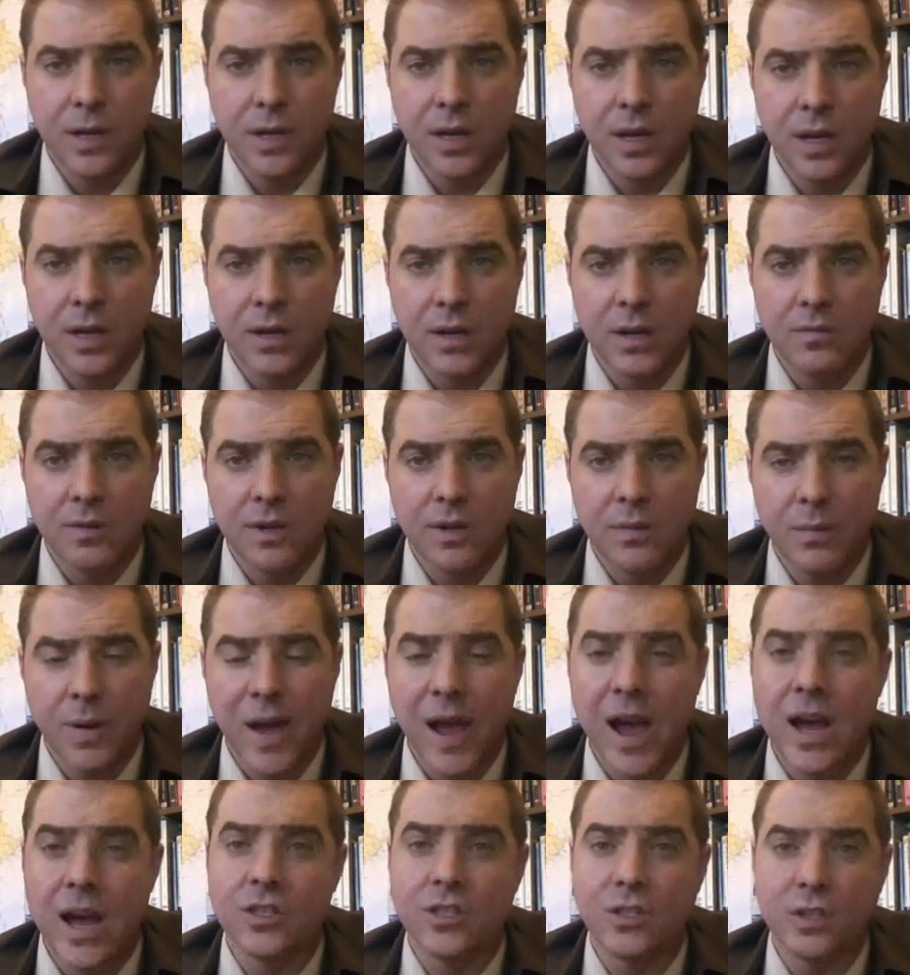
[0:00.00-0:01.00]
kind of
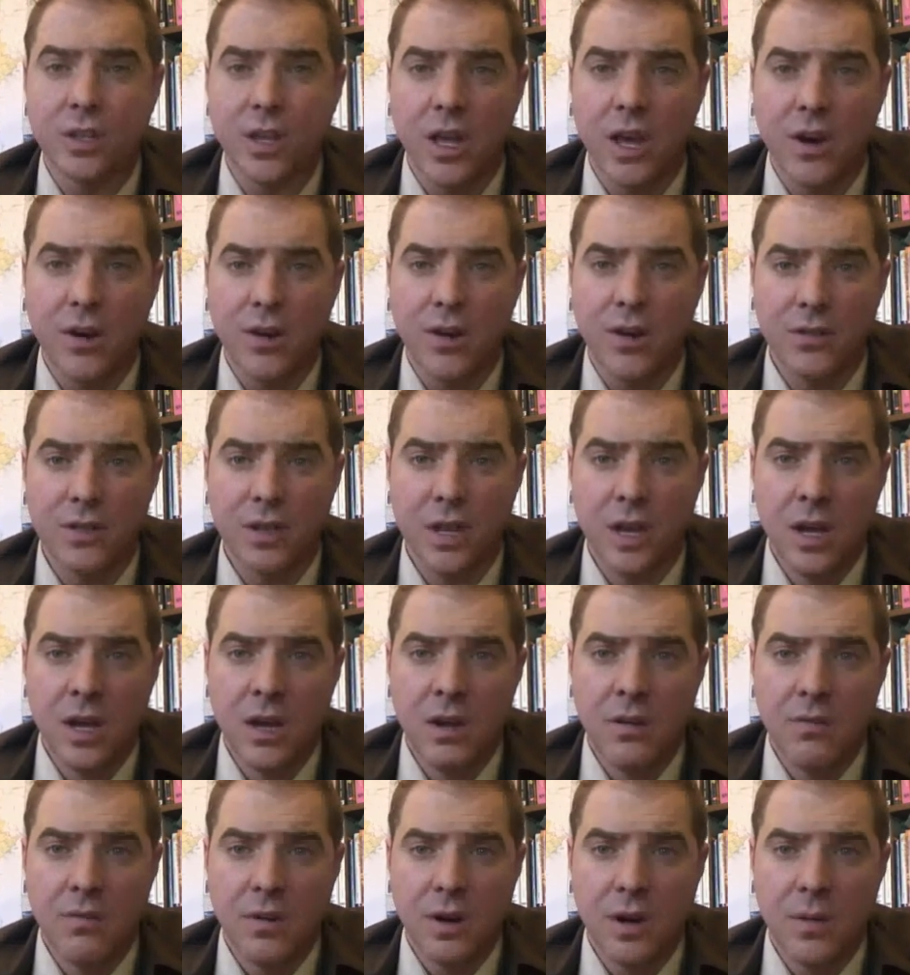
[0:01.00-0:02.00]
impassioned letters
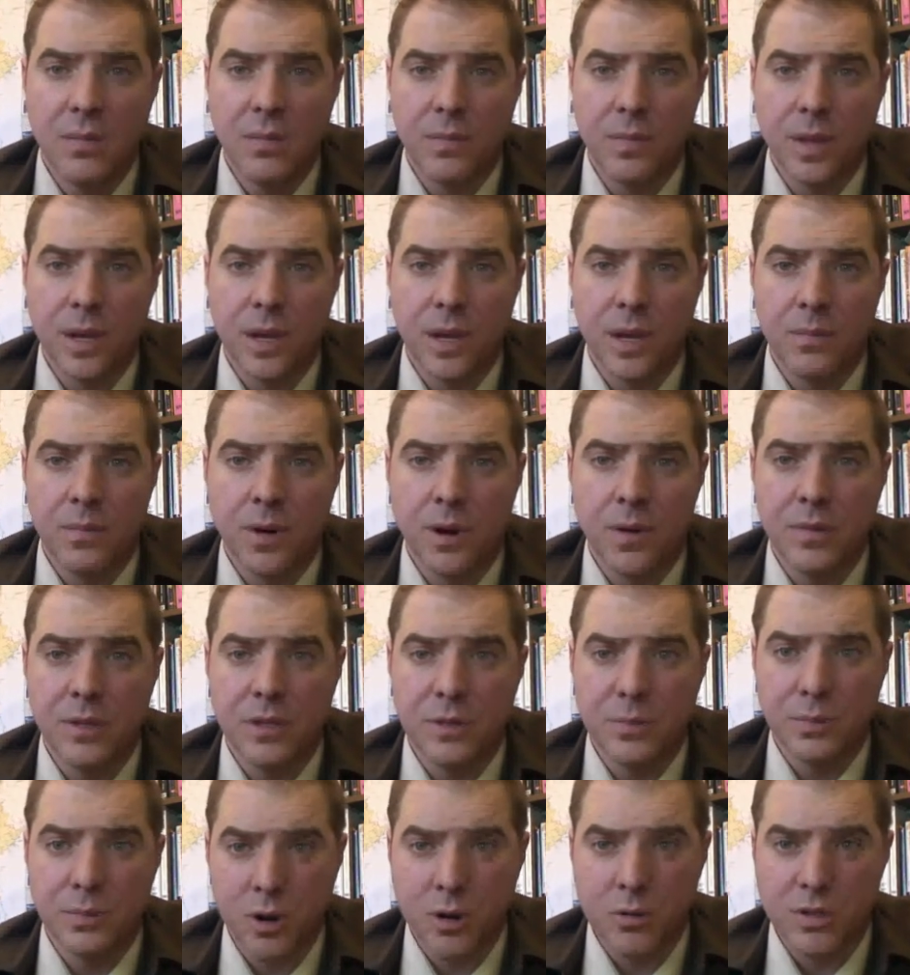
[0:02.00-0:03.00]
from
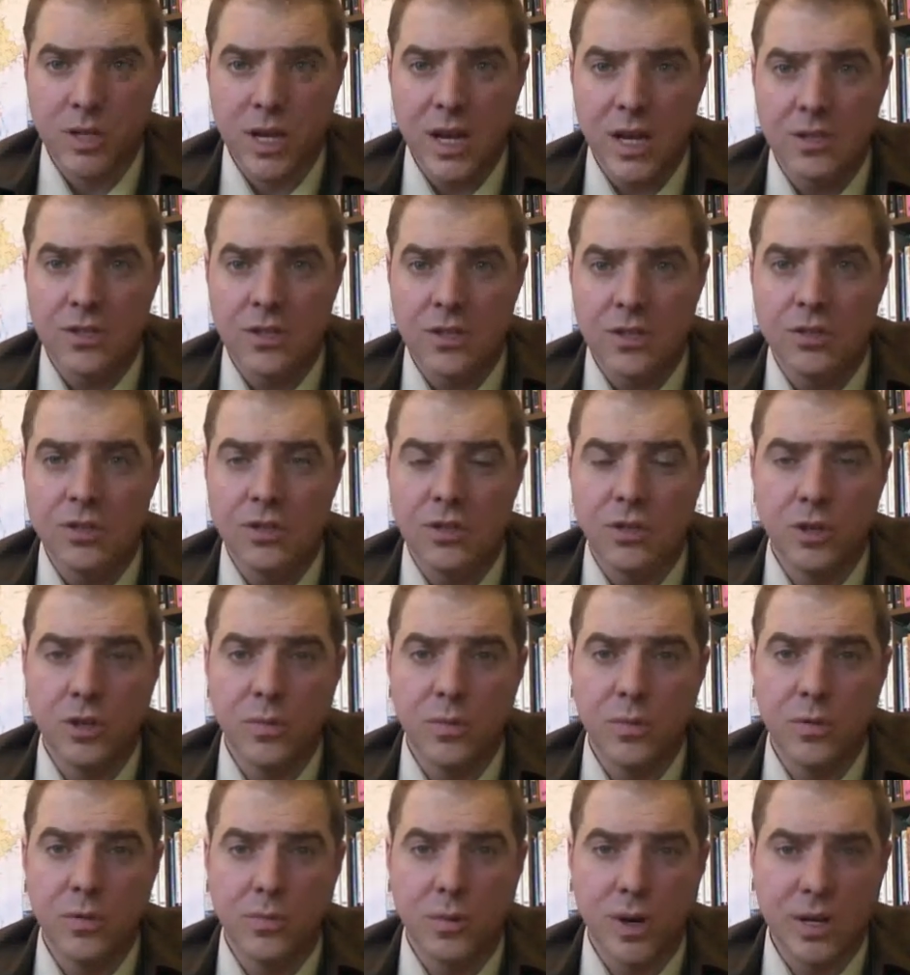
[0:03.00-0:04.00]
Burmese protesters and
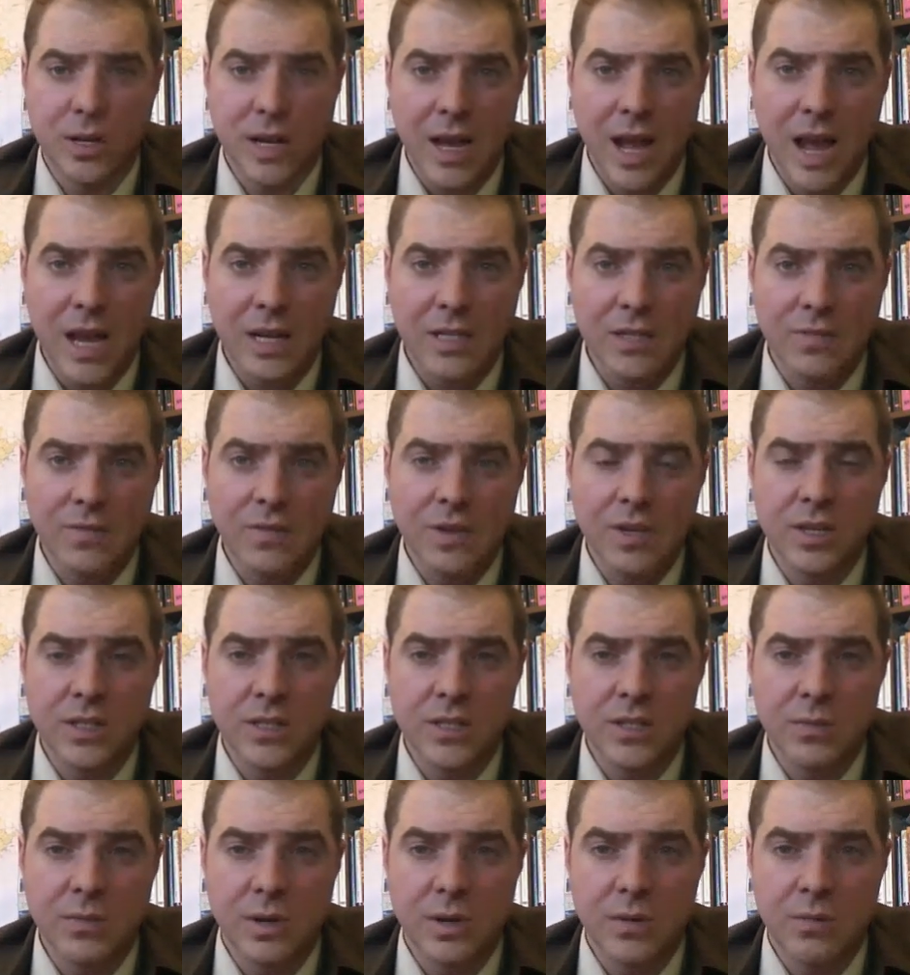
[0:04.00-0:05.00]
human rights
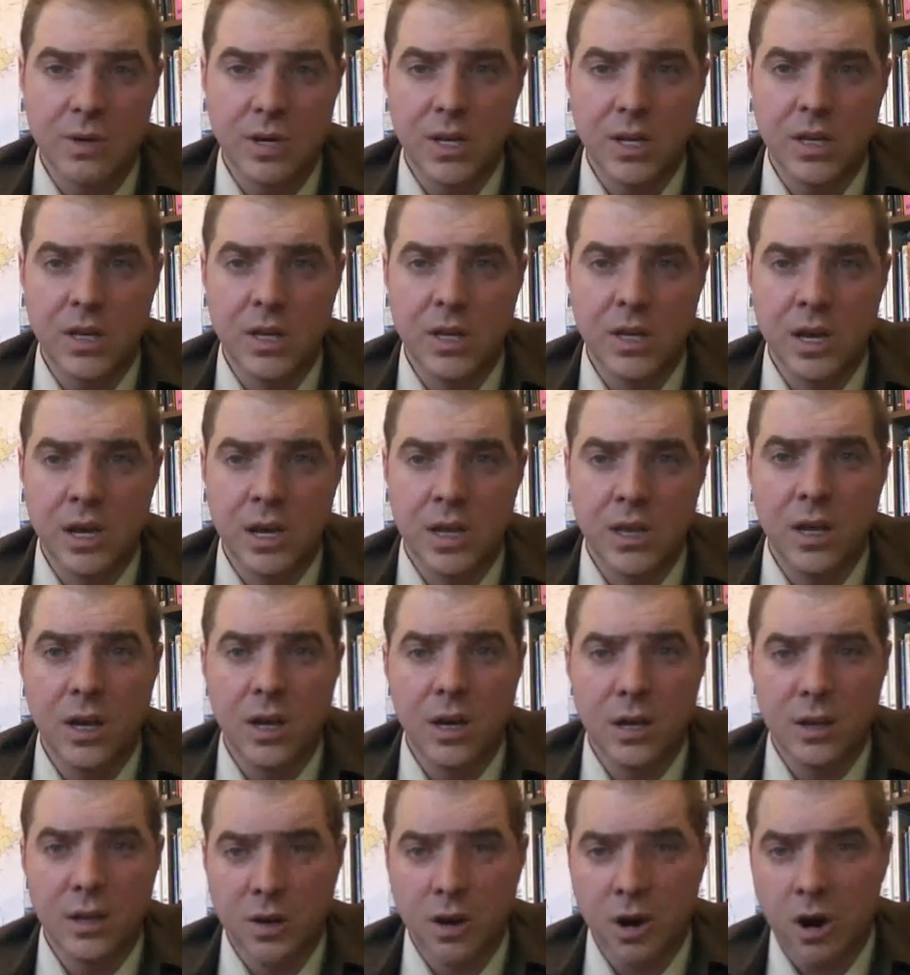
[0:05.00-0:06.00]
activists, and we read
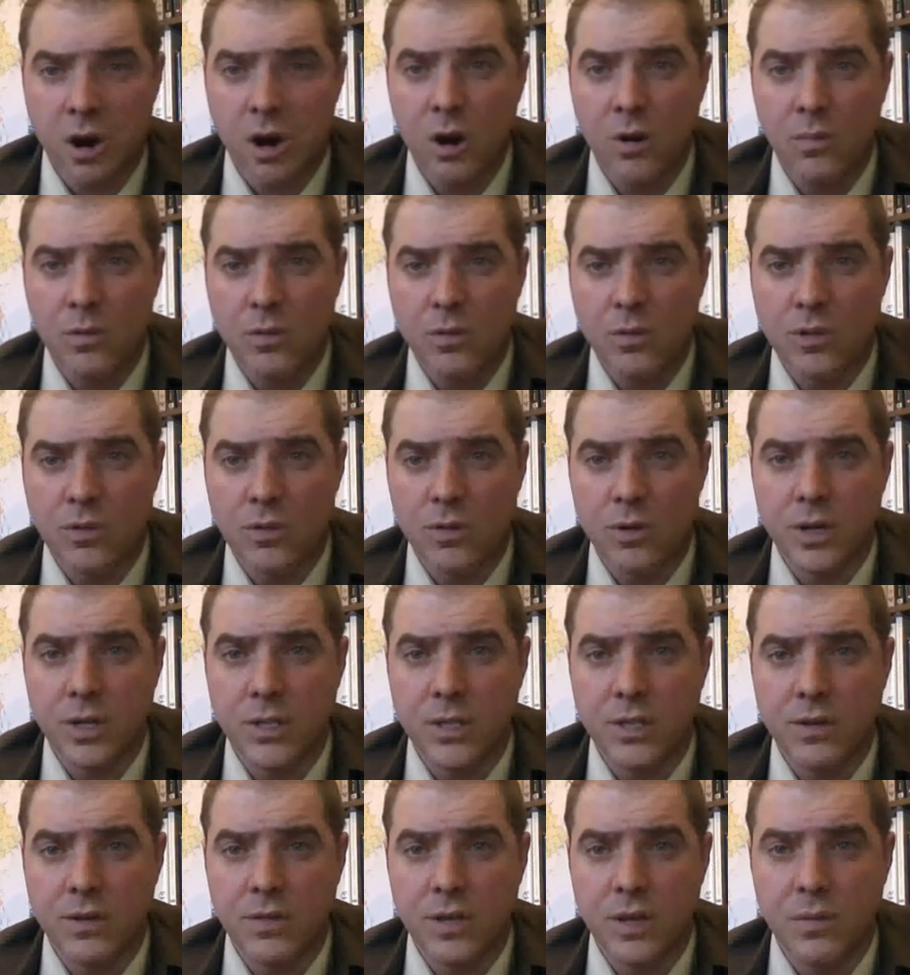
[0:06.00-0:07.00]
the horrible
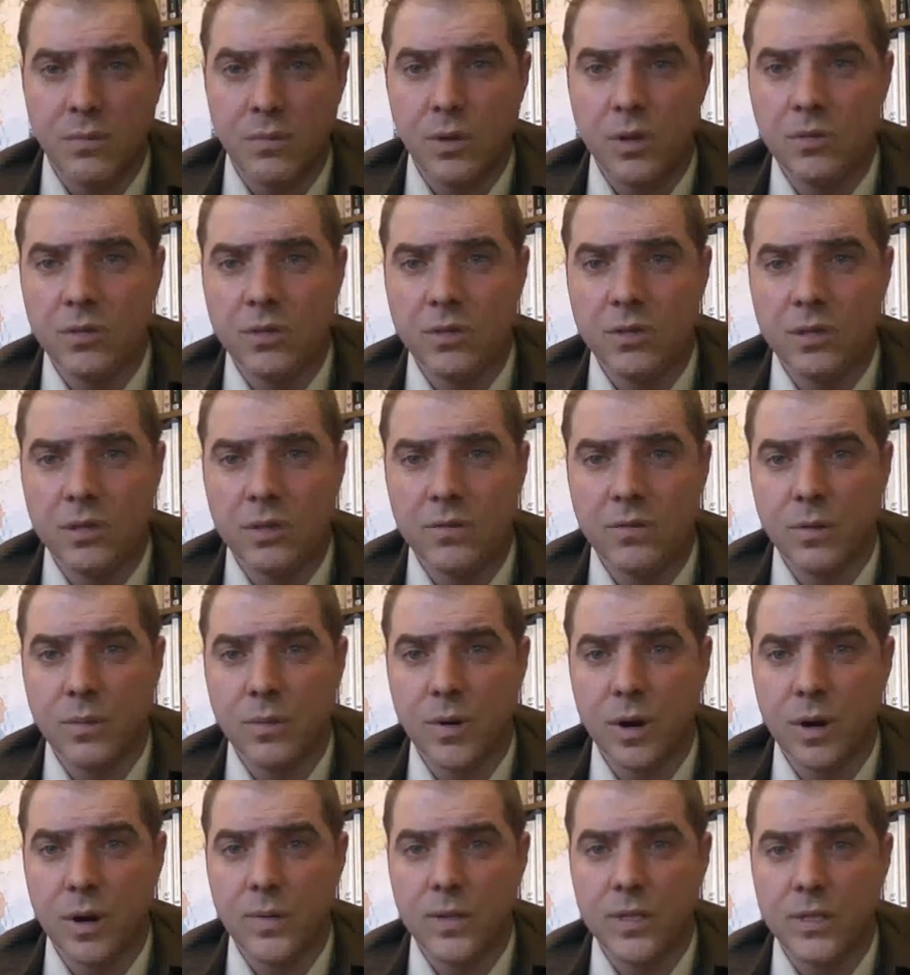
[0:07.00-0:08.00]
stories of the abuses of the
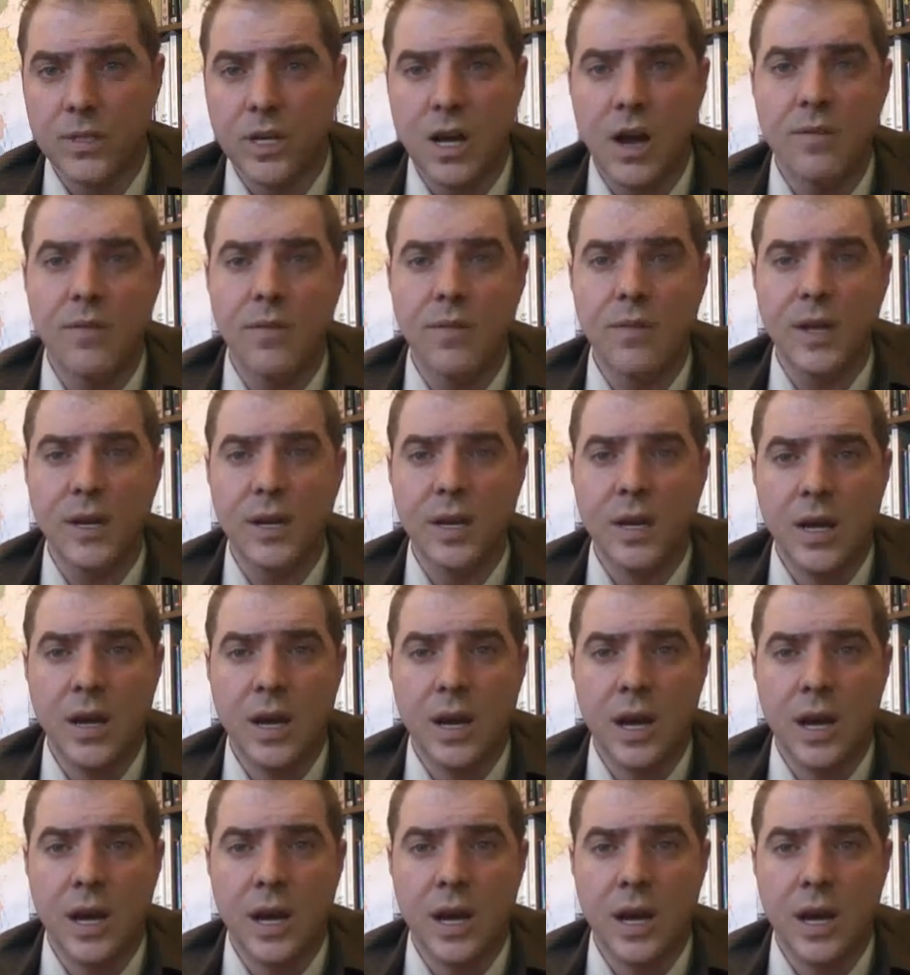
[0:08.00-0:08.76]
Burmese government.